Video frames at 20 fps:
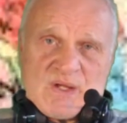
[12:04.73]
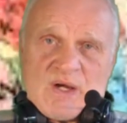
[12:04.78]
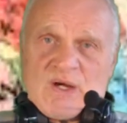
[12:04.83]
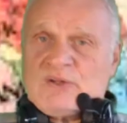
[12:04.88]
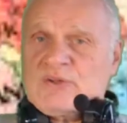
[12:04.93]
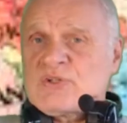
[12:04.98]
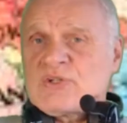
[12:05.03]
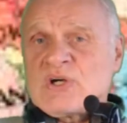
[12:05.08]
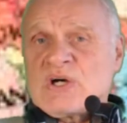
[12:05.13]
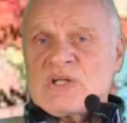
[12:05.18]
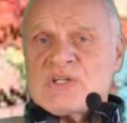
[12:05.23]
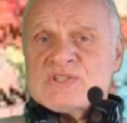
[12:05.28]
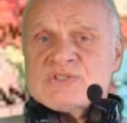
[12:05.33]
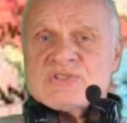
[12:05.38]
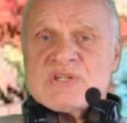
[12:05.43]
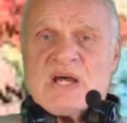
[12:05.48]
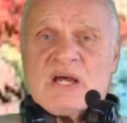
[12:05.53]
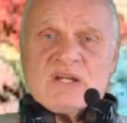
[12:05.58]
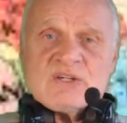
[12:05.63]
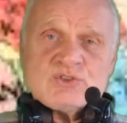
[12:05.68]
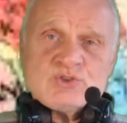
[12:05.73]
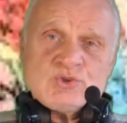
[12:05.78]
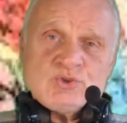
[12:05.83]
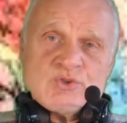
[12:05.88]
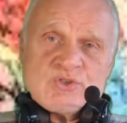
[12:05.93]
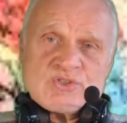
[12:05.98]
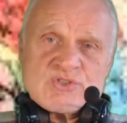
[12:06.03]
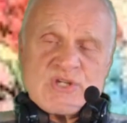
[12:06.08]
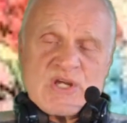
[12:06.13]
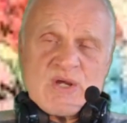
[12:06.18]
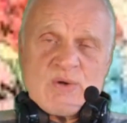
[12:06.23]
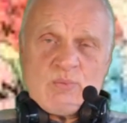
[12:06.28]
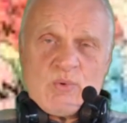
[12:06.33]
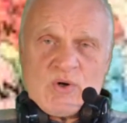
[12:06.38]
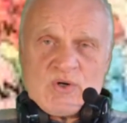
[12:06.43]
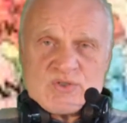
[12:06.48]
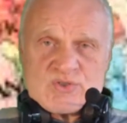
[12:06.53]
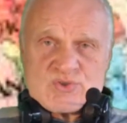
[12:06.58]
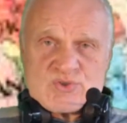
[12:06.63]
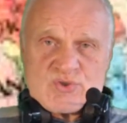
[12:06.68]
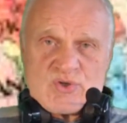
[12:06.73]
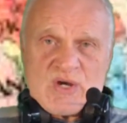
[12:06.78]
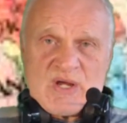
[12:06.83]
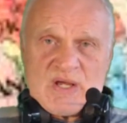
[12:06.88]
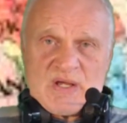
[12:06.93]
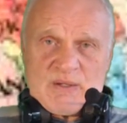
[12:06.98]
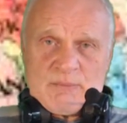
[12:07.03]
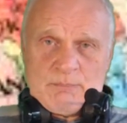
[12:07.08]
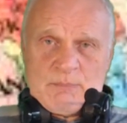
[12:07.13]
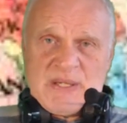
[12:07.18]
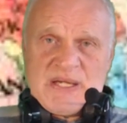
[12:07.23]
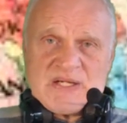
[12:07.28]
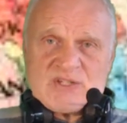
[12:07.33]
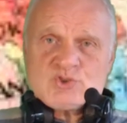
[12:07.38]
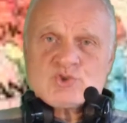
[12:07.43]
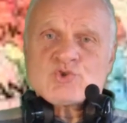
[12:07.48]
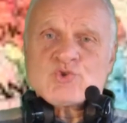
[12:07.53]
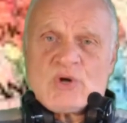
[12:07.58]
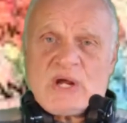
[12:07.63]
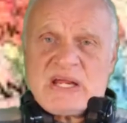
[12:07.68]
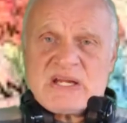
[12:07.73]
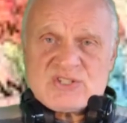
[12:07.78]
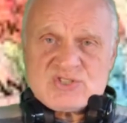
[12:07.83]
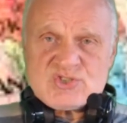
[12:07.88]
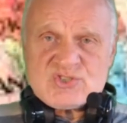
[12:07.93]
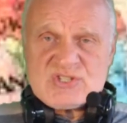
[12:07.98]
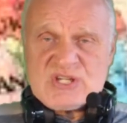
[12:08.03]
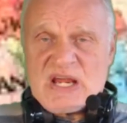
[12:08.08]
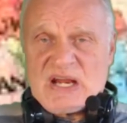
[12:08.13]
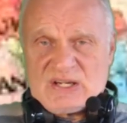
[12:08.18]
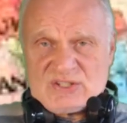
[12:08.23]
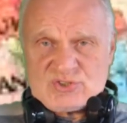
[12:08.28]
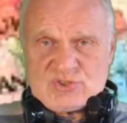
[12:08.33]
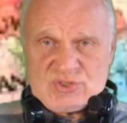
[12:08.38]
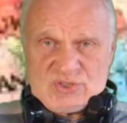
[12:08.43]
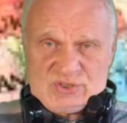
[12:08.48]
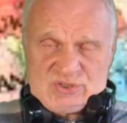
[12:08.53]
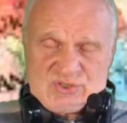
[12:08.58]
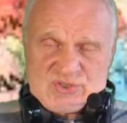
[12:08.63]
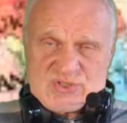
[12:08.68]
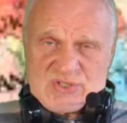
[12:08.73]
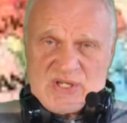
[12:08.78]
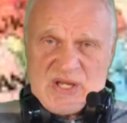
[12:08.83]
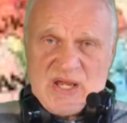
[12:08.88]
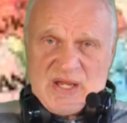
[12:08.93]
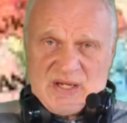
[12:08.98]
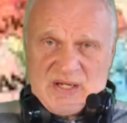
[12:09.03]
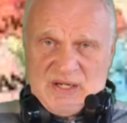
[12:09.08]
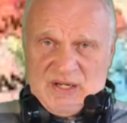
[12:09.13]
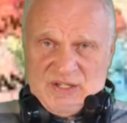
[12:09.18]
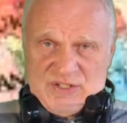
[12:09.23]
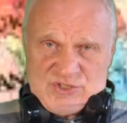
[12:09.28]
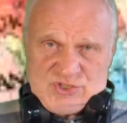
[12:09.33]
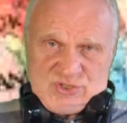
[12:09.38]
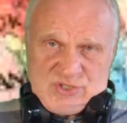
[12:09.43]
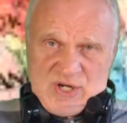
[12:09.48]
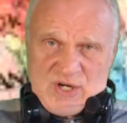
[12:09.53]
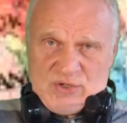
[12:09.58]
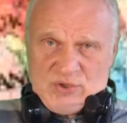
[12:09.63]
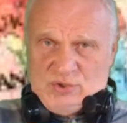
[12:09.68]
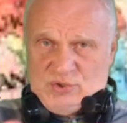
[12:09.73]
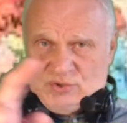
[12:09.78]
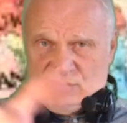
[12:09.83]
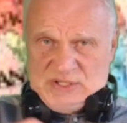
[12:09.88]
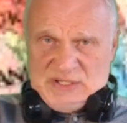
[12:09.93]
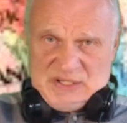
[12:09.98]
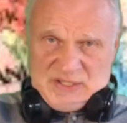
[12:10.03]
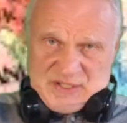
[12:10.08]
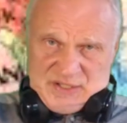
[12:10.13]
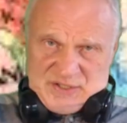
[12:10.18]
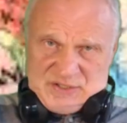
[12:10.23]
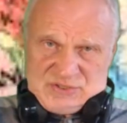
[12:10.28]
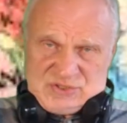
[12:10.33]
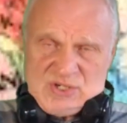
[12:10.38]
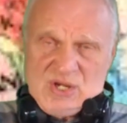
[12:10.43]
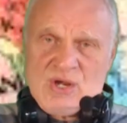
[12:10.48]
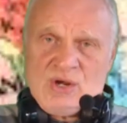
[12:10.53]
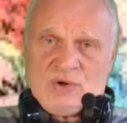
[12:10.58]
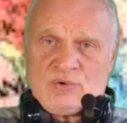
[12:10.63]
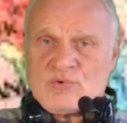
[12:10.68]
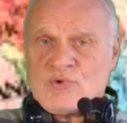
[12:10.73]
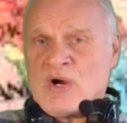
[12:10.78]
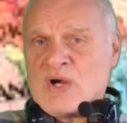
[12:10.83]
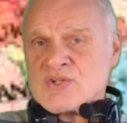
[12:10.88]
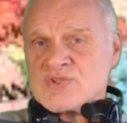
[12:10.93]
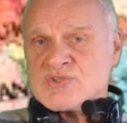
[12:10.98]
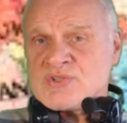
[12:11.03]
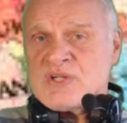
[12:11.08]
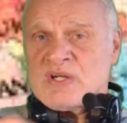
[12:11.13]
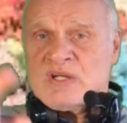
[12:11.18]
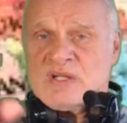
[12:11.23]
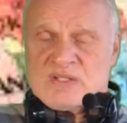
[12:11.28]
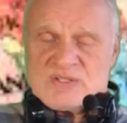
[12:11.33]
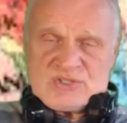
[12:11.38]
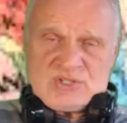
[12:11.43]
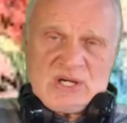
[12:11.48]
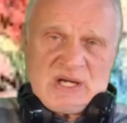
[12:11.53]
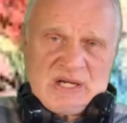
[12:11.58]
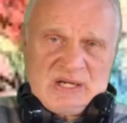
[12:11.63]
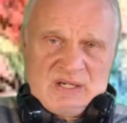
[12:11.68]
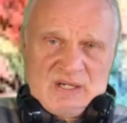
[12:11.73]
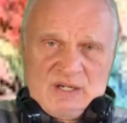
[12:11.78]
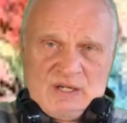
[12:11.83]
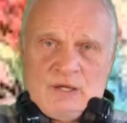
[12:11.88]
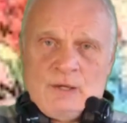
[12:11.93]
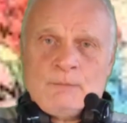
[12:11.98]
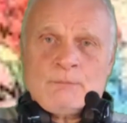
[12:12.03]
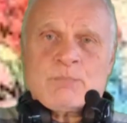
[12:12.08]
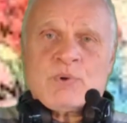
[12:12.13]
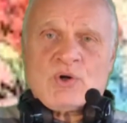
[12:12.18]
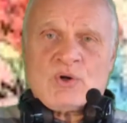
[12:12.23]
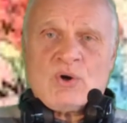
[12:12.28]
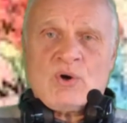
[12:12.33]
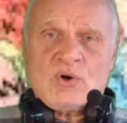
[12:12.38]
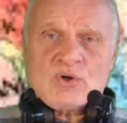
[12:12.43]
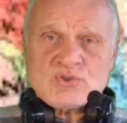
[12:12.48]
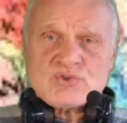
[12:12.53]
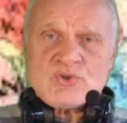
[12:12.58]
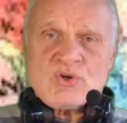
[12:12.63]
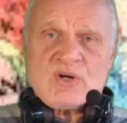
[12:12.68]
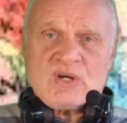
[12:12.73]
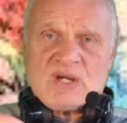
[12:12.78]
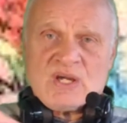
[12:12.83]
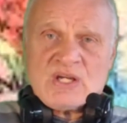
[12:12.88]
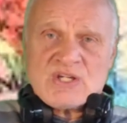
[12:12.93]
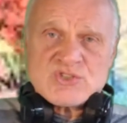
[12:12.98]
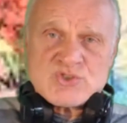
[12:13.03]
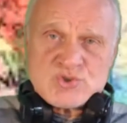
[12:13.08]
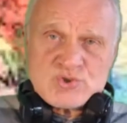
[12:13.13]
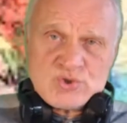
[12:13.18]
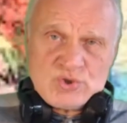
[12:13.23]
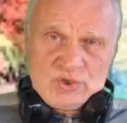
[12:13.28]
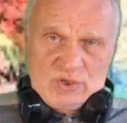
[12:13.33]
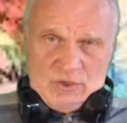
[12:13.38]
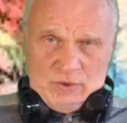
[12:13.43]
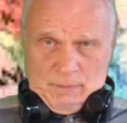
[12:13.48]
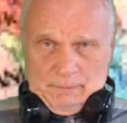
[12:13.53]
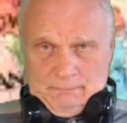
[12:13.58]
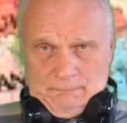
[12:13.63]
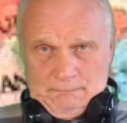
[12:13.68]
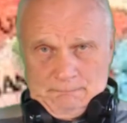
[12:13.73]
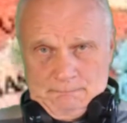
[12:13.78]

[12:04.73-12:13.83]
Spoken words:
On the other side, USA wants to make trade sanctions against, not only against Russia and China, but also against Europe.